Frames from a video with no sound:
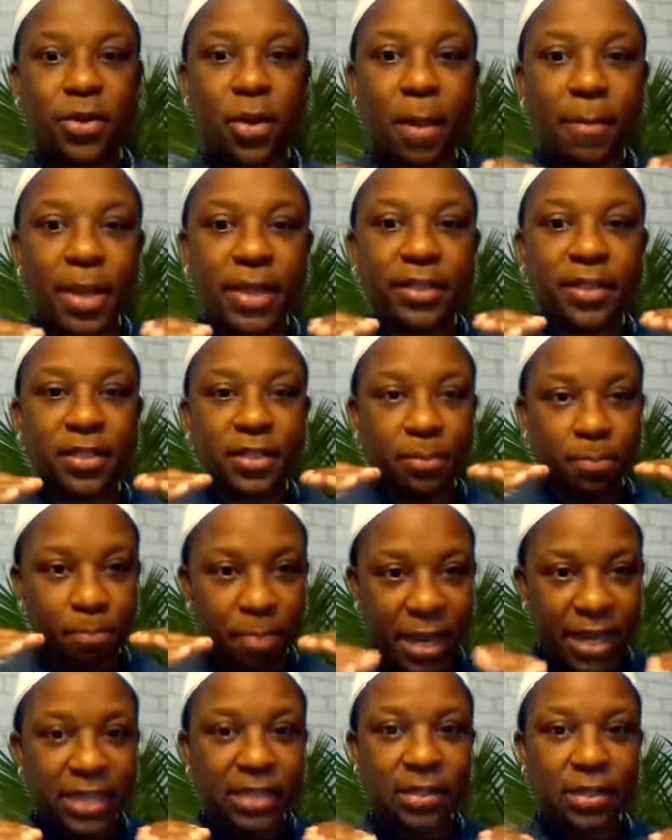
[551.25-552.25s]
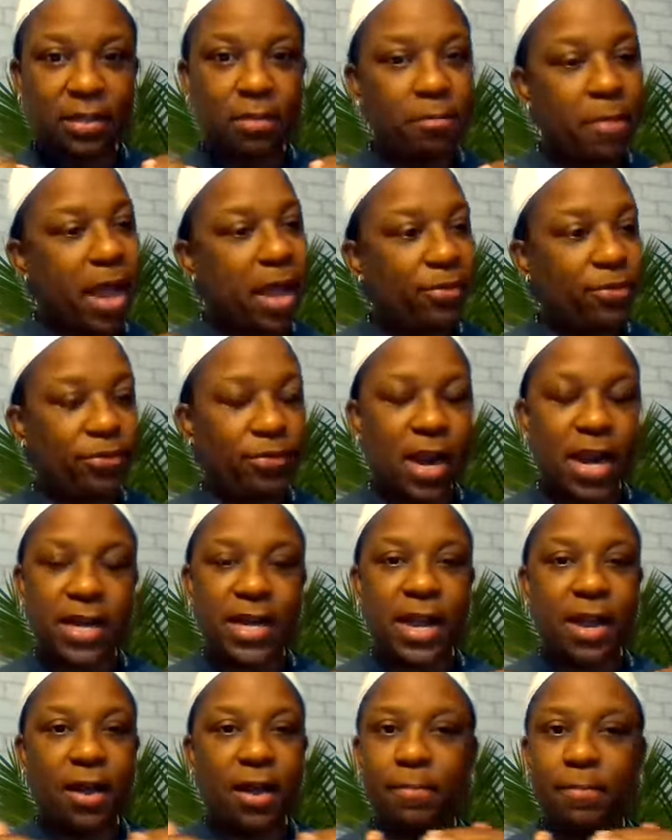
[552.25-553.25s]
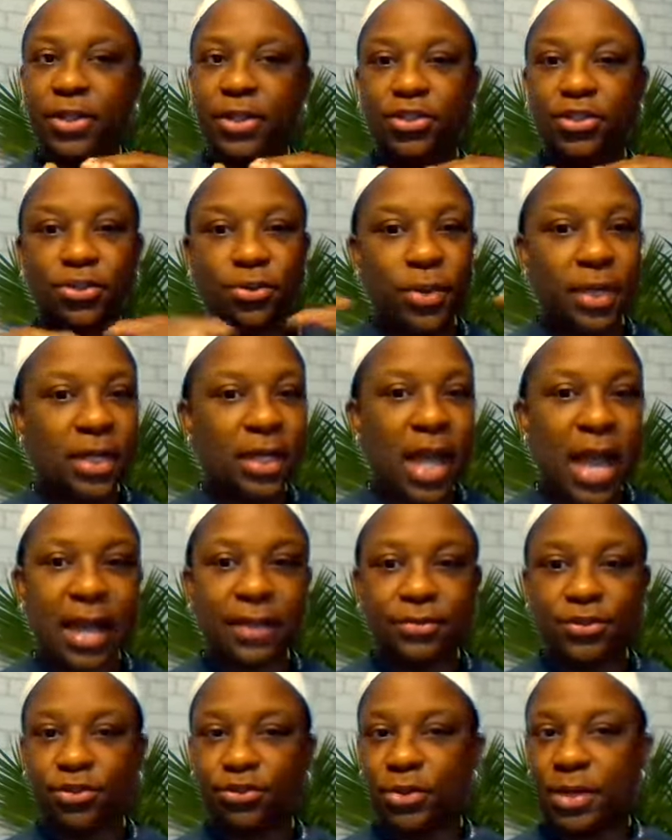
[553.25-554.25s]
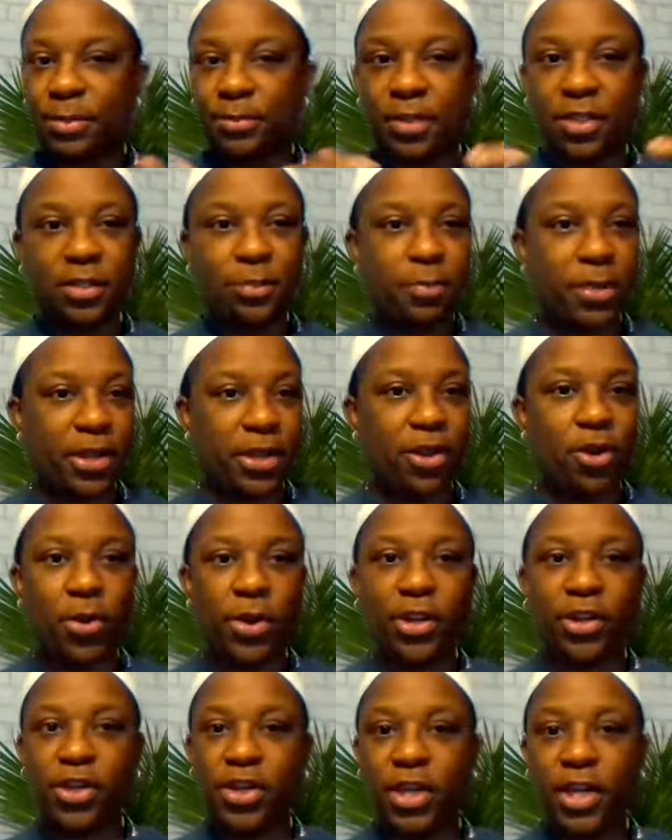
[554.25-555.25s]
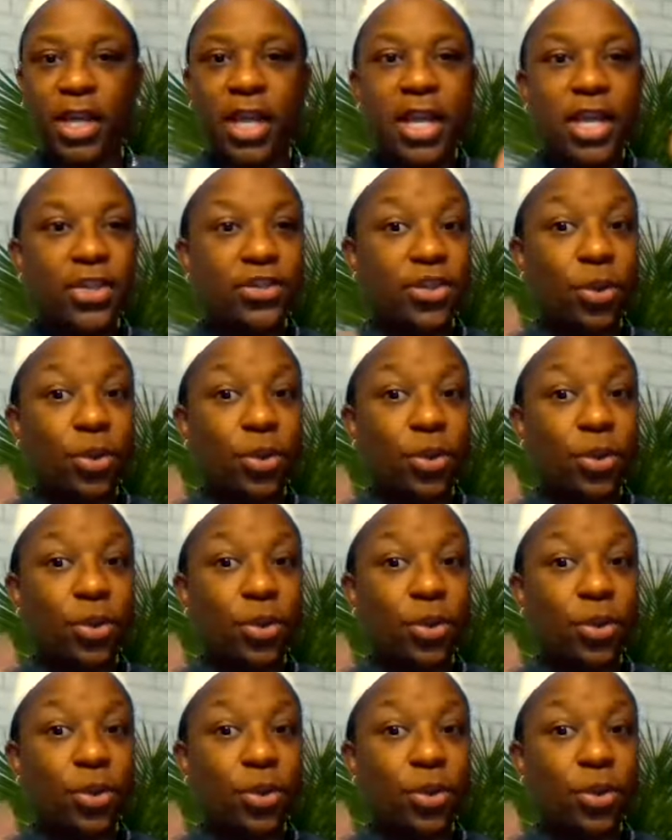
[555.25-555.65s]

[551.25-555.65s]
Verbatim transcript: So I'm at this base of the mountain right now. I've been doing live streams, it's been going good.